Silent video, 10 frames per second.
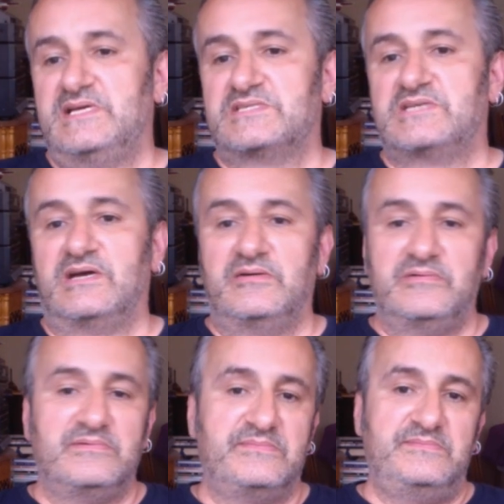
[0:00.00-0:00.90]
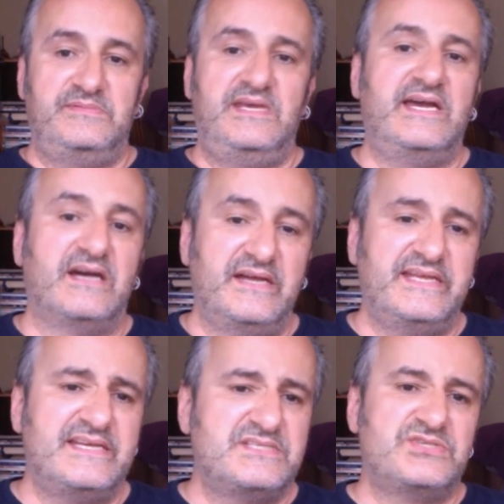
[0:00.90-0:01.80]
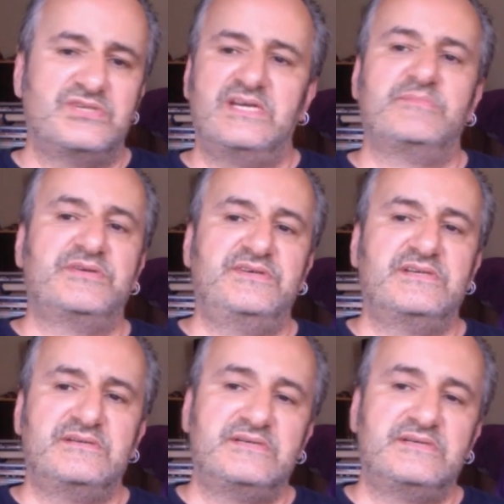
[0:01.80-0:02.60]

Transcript: So yeah, I think that's a shame. I think